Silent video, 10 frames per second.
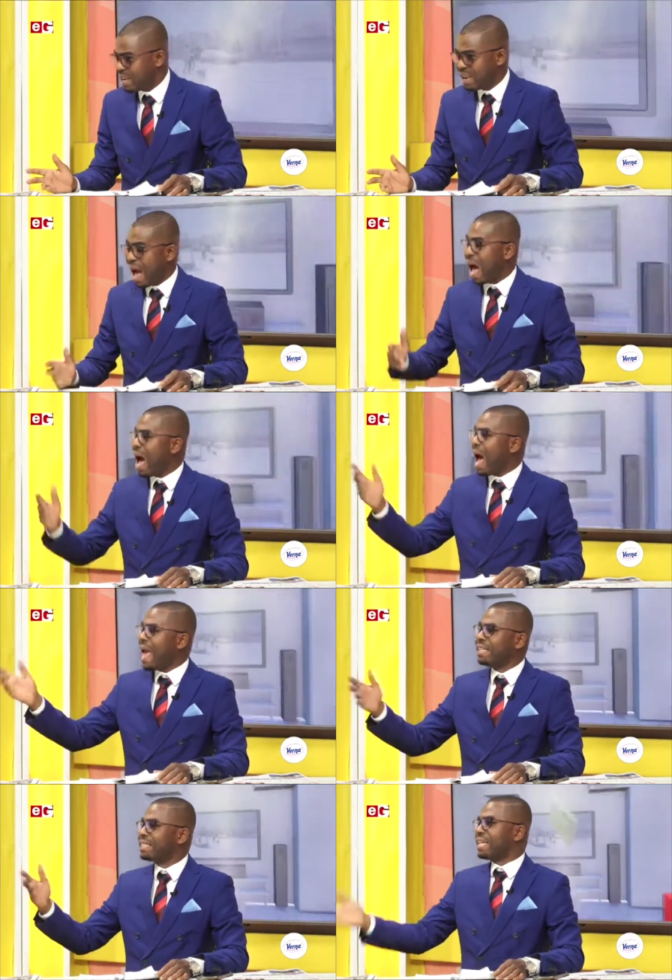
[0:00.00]
ah
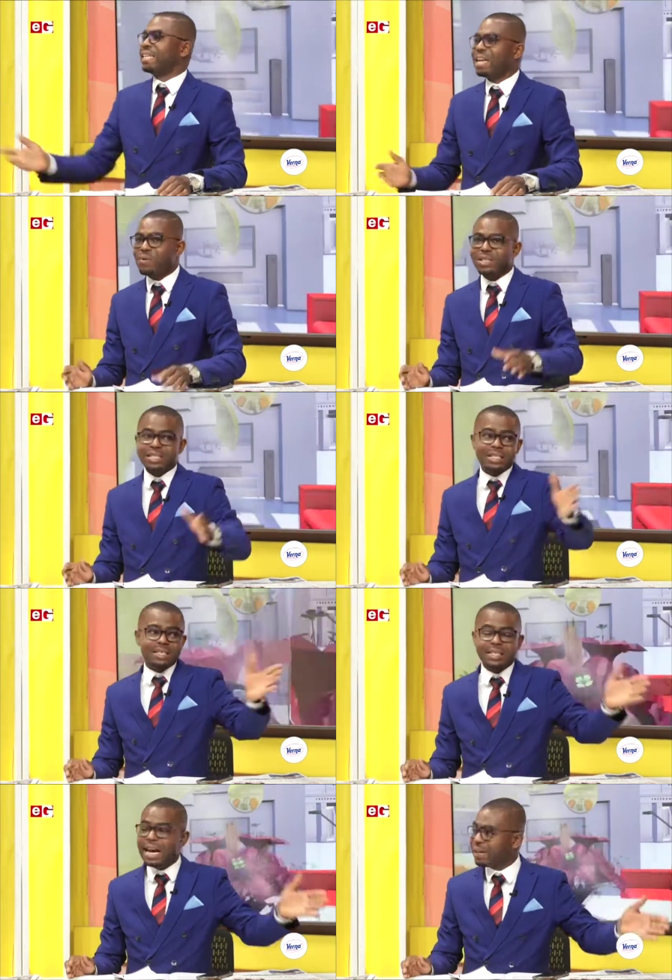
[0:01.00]
uh, there that was this
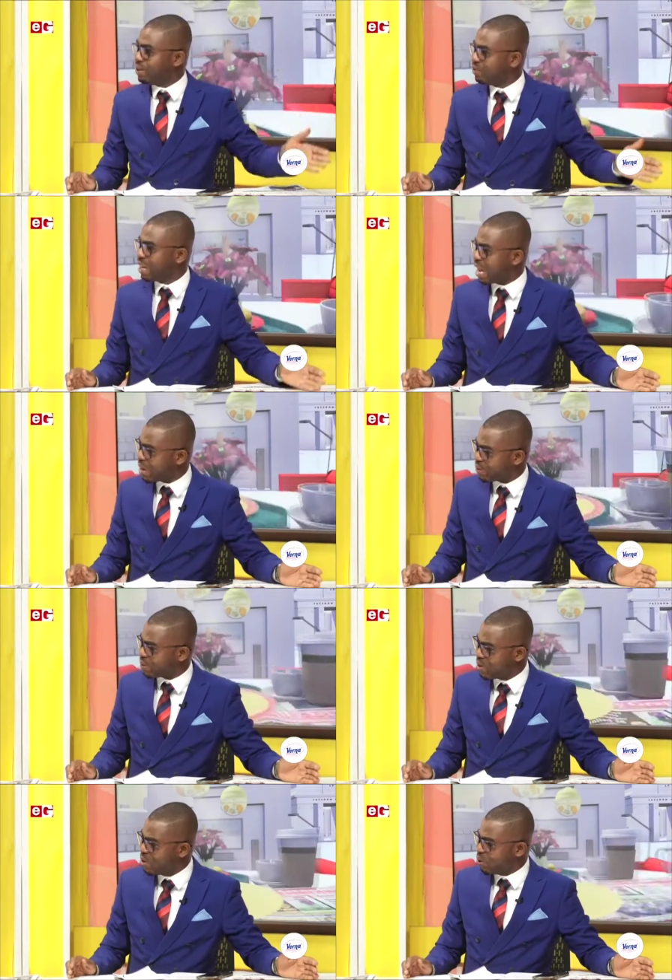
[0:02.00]
side of the house
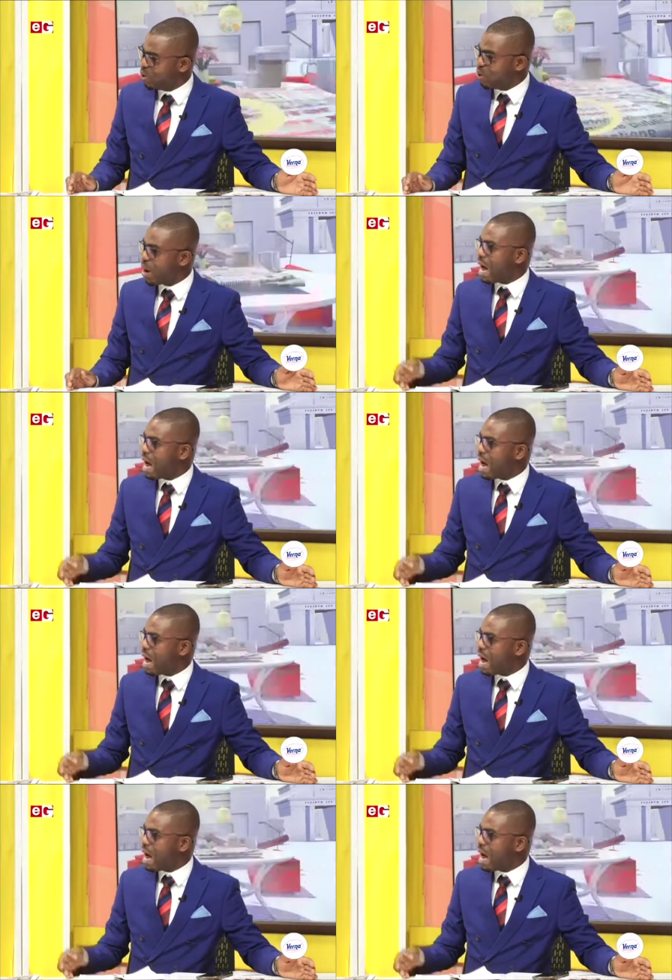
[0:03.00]
you know,